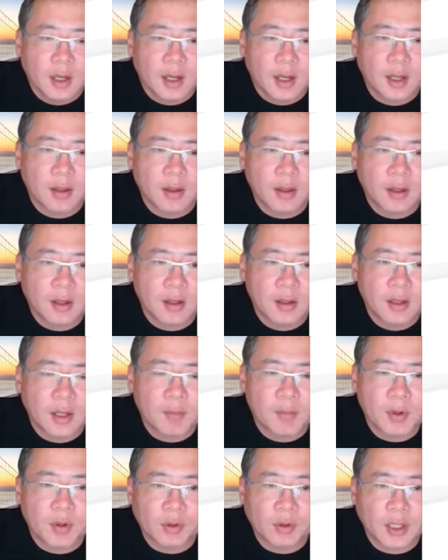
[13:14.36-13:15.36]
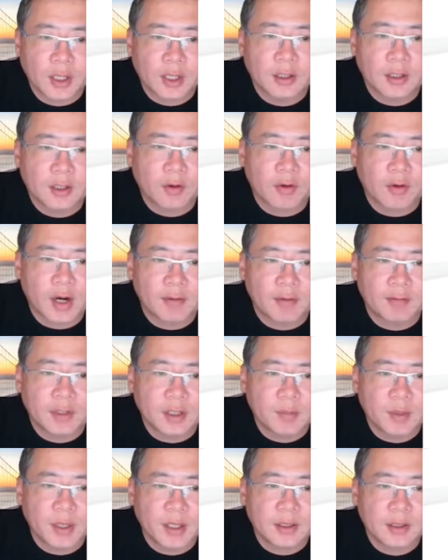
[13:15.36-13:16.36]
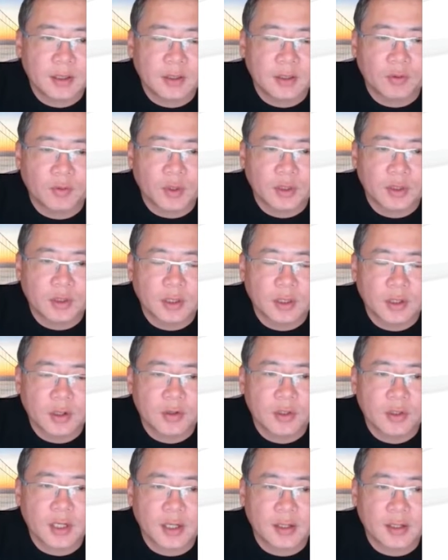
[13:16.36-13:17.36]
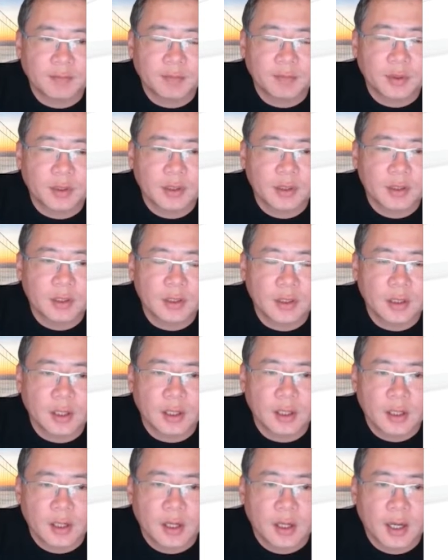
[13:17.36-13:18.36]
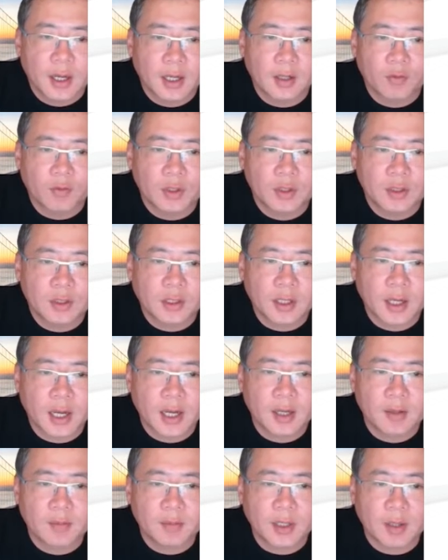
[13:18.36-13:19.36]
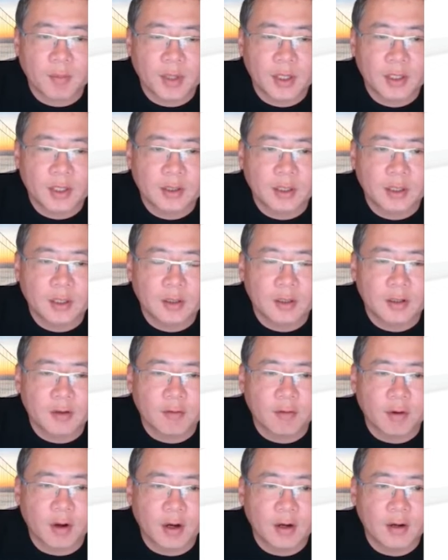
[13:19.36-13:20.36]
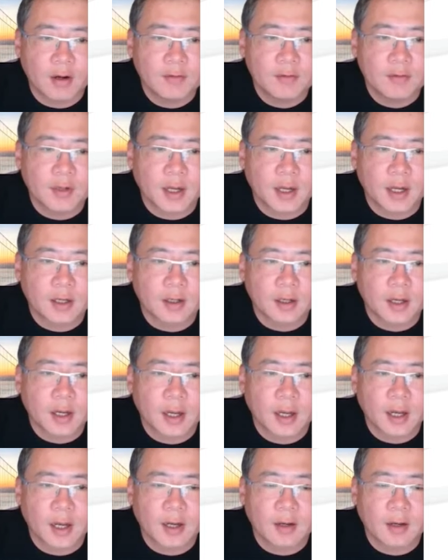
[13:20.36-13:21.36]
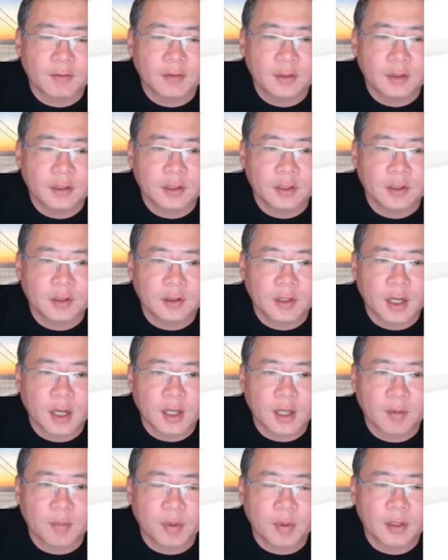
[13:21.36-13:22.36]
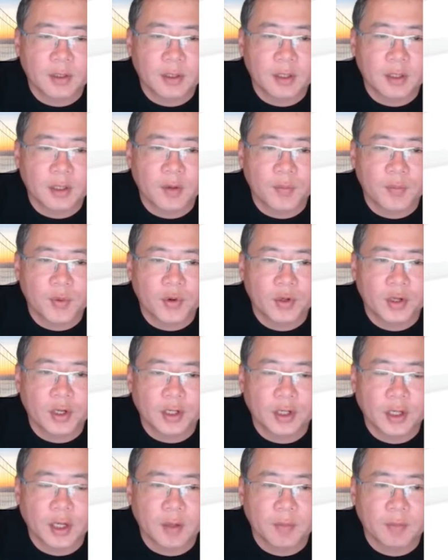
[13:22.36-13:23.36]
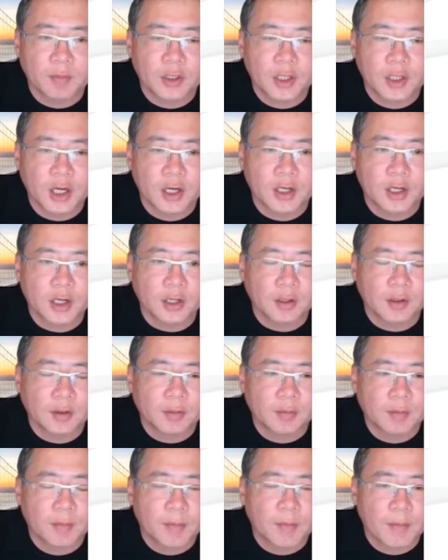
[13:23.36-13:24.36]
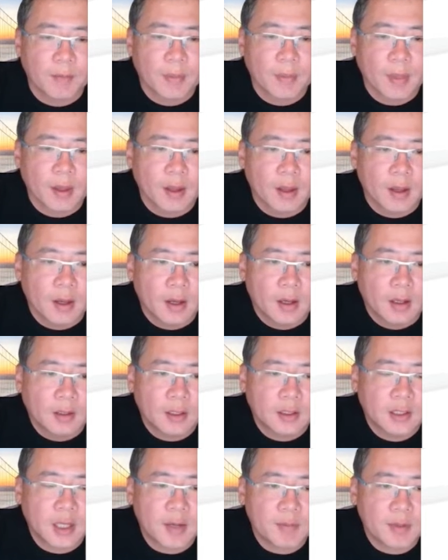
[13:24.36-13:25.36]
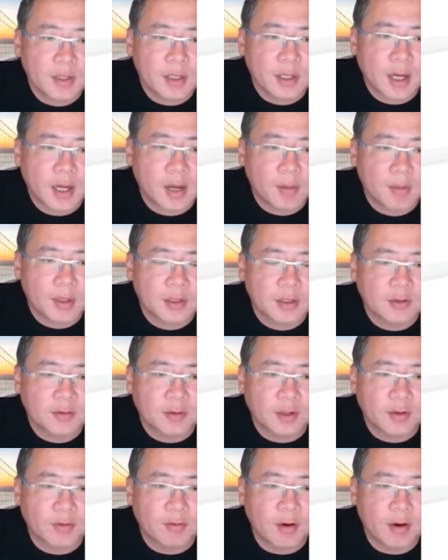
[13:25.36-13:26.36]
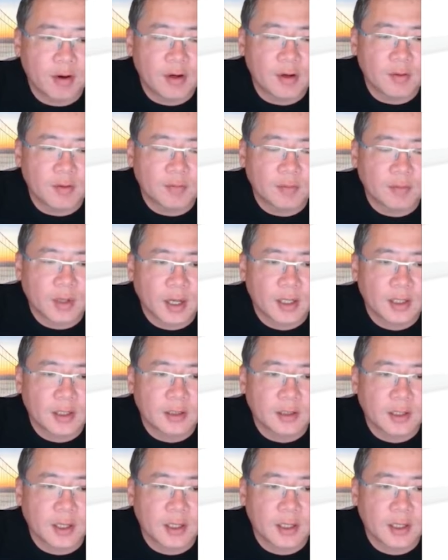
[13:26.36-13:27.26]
and then I mutate the graph database with a new set of person. And with the time dimension evolve, I have seen the person community keep changing. The same thing happens for the forum. I